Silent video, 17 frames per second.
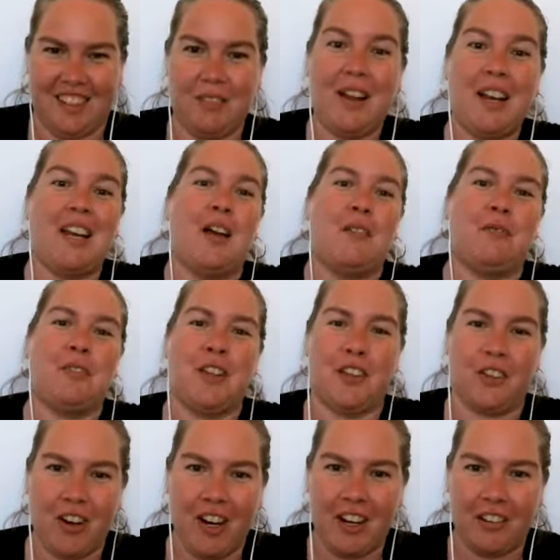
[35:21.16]
That might not feel
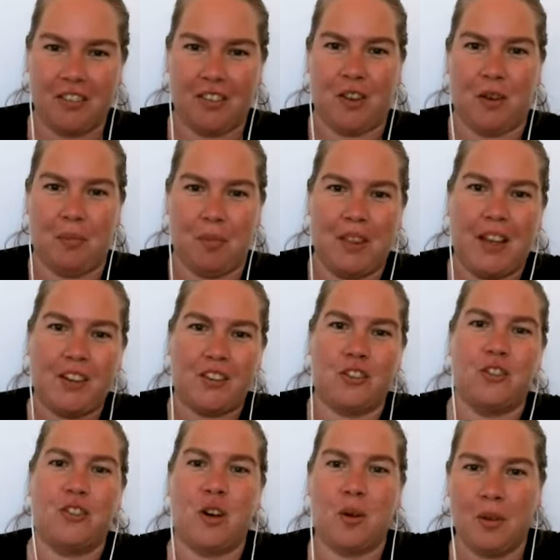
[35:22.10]
great for them, but that's
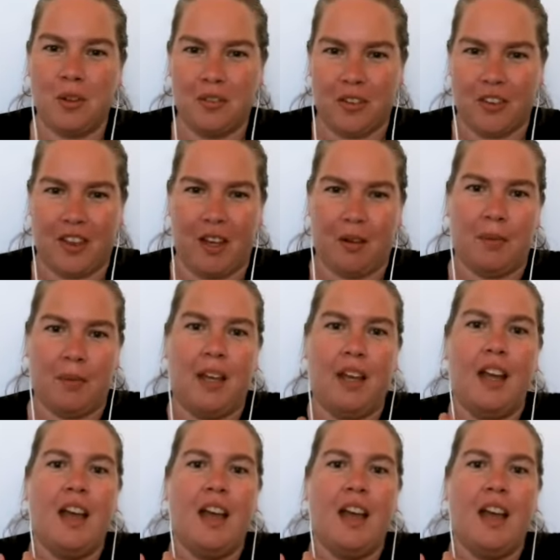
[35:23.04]
normal for them.